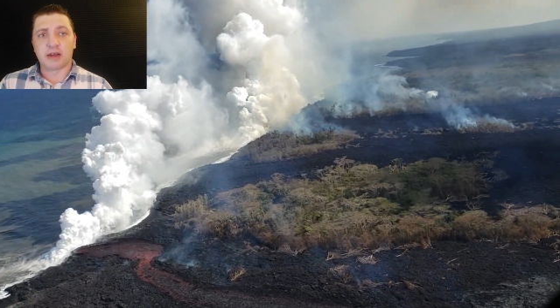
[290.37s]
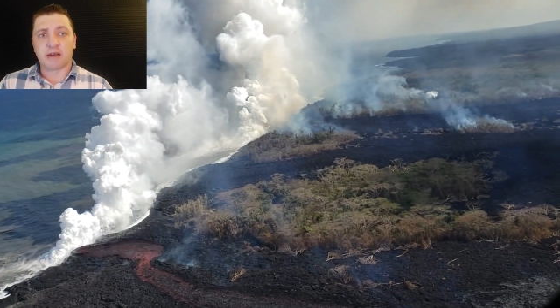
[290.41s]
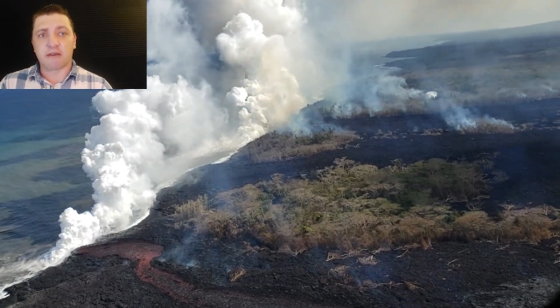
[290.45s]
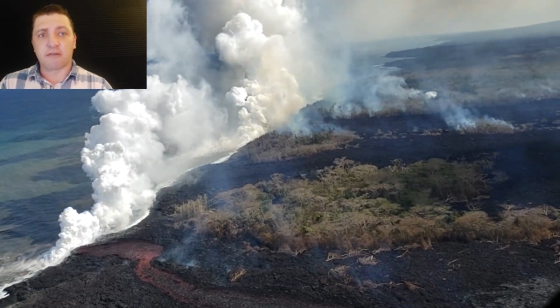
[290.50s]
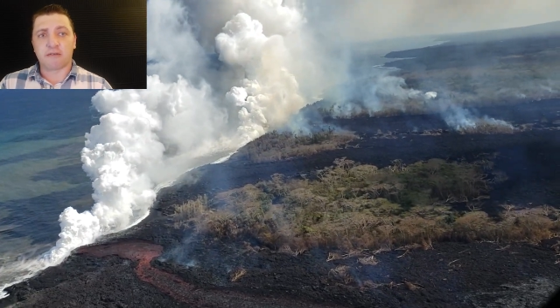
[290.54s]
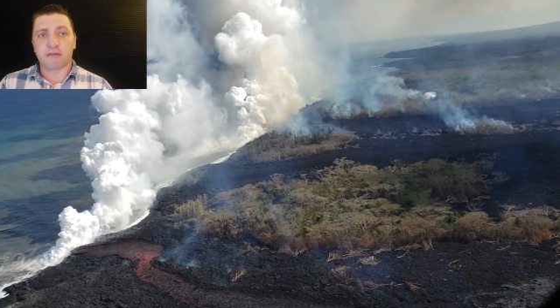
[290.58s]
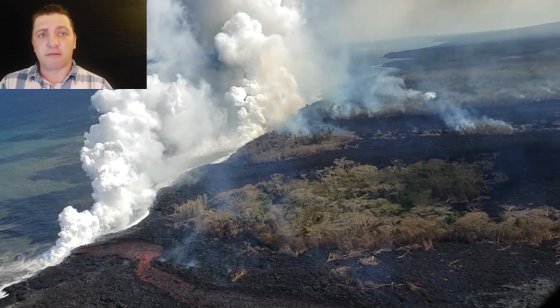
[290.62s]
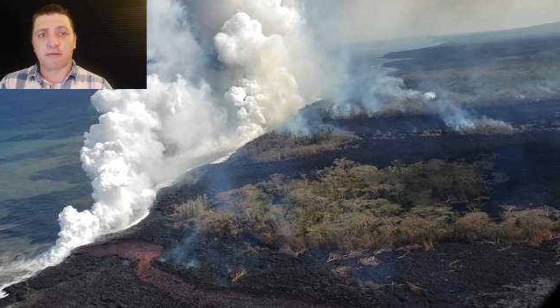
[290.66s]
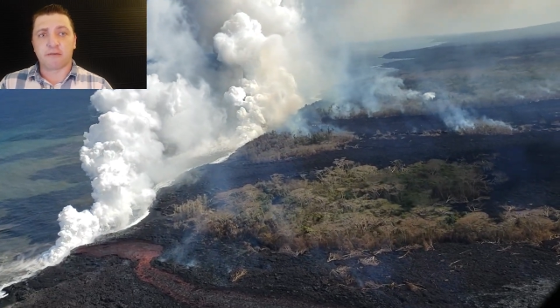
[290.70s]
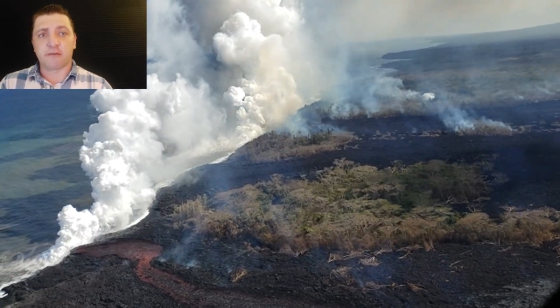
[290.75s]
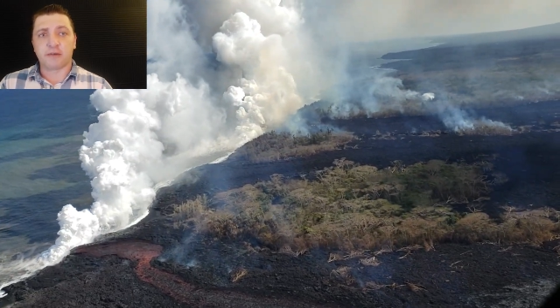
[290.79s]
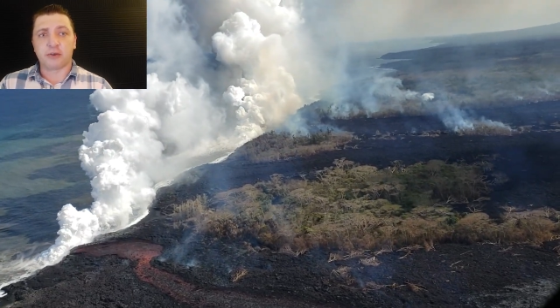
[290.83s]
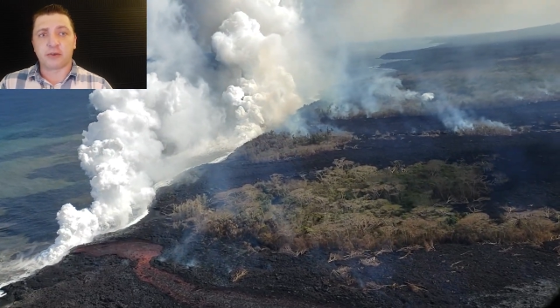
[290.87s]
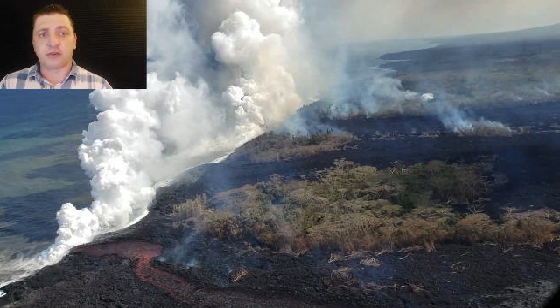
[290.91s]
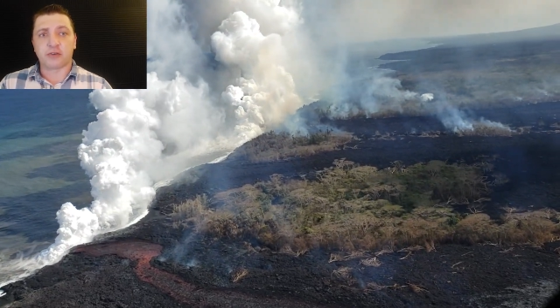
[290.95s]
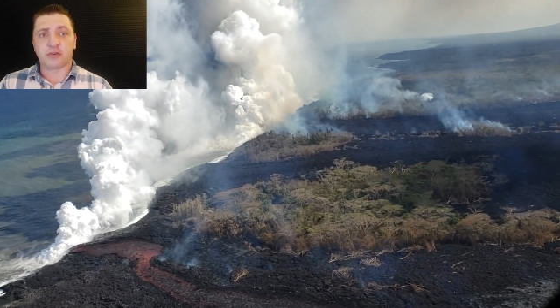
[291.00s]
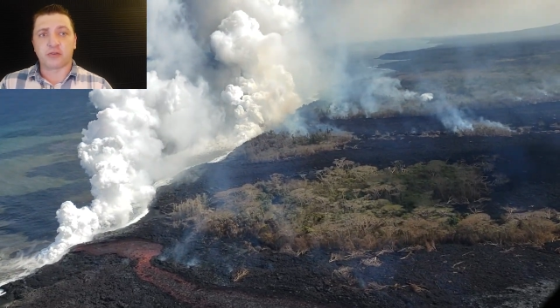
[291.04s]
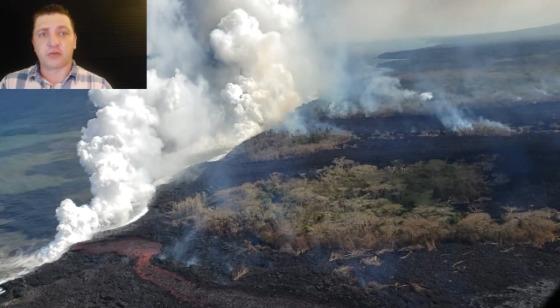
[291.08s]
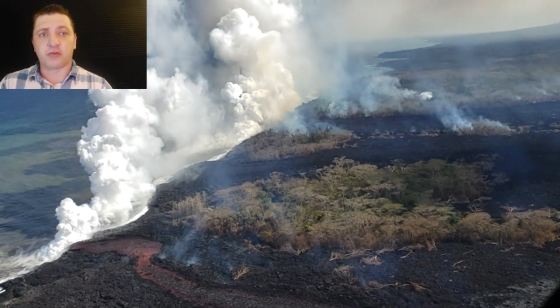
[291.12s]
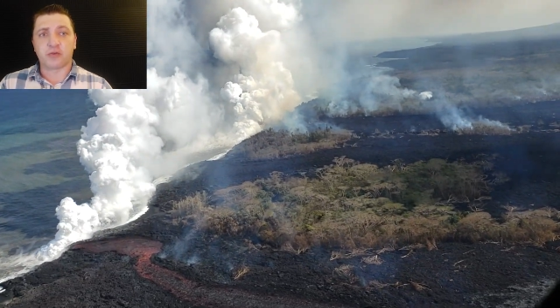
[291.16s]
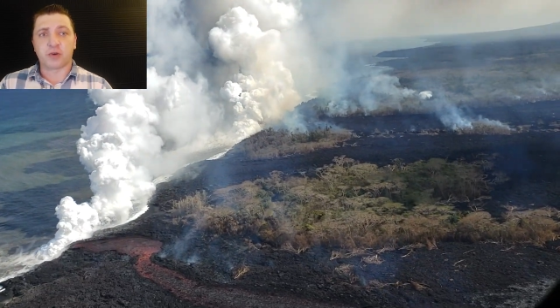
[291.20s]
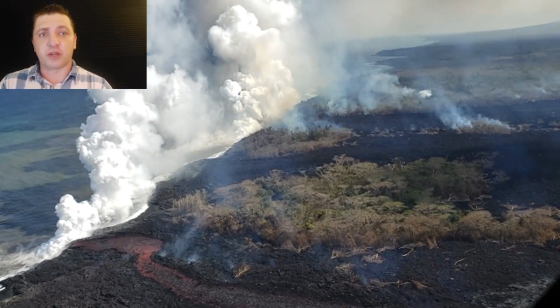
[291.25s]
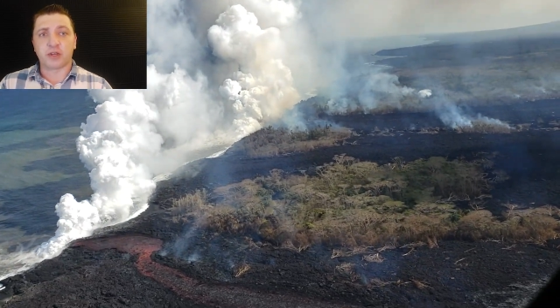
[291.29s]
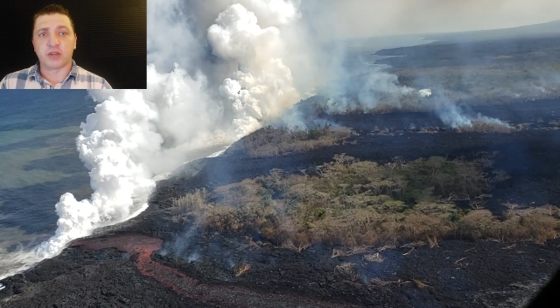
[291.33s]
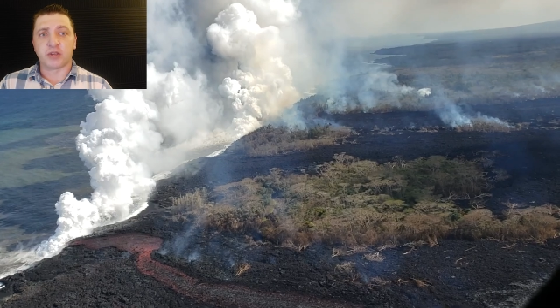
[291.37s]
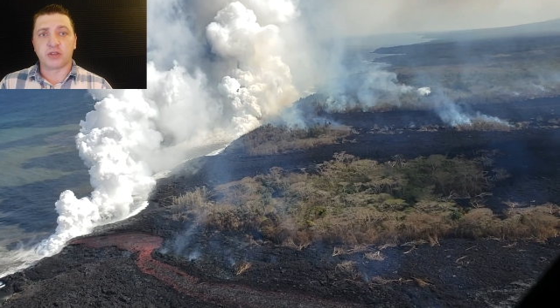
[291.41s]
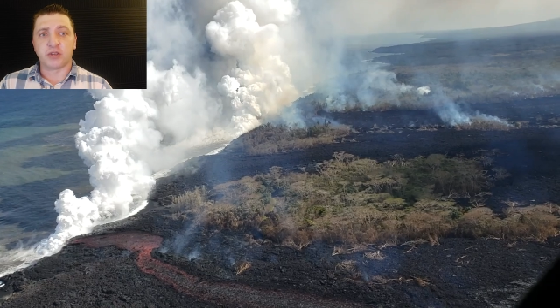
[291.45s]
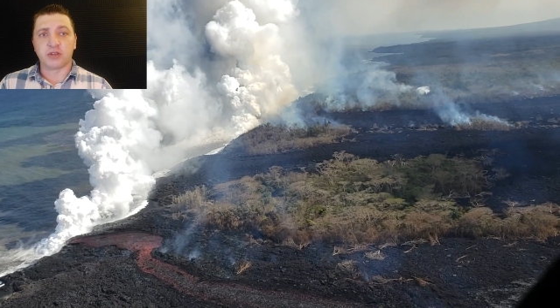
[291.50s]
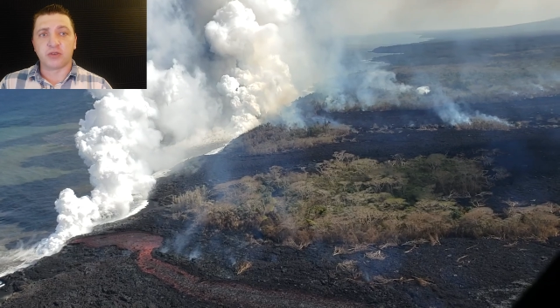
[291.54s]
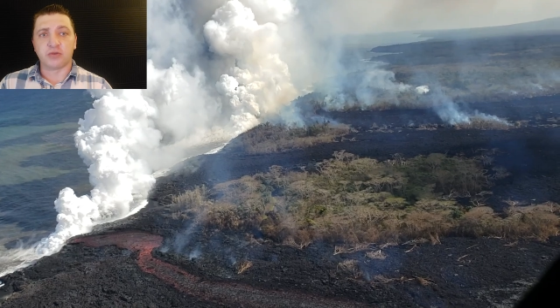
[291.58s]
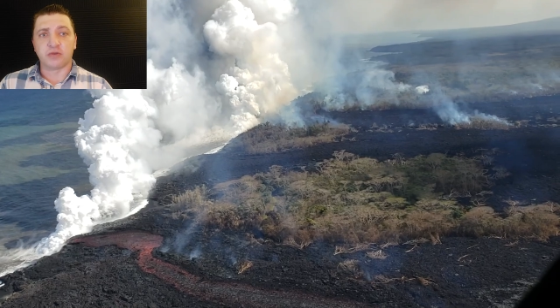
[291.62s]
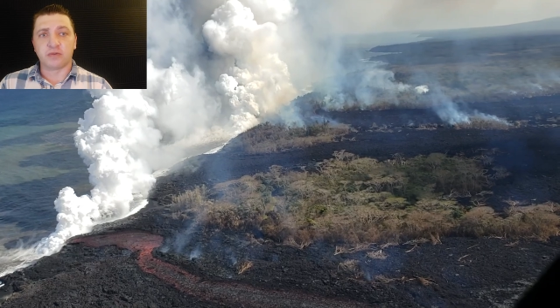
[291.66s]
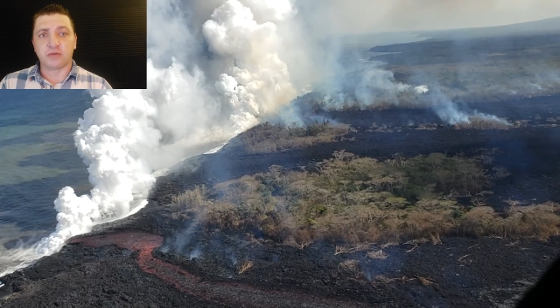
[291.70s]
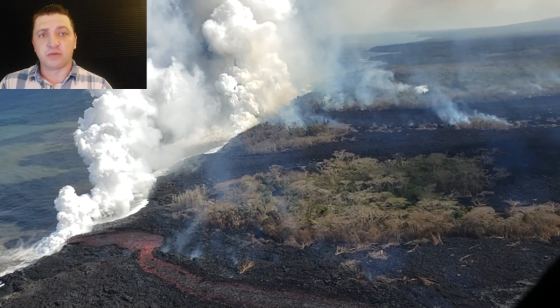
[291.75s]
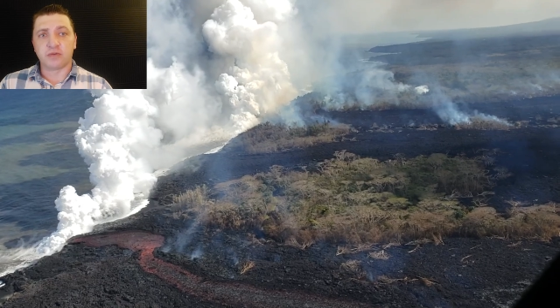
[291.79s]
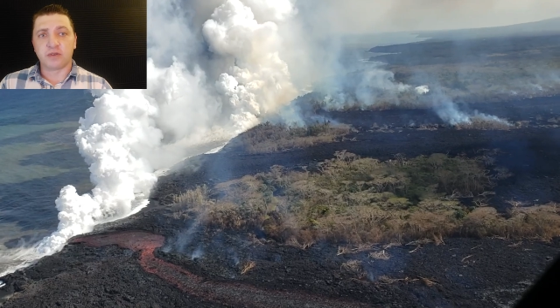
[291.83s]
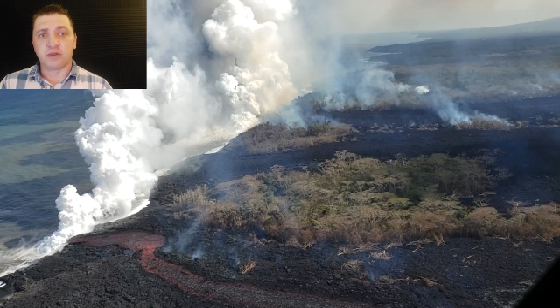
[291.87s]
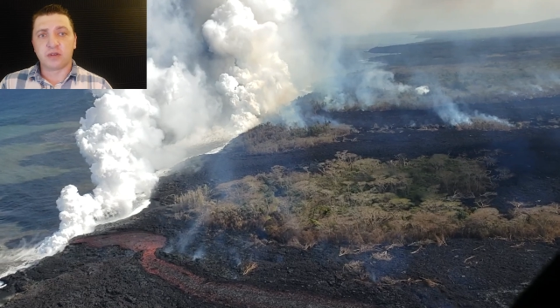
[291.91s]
down from Fissure 22.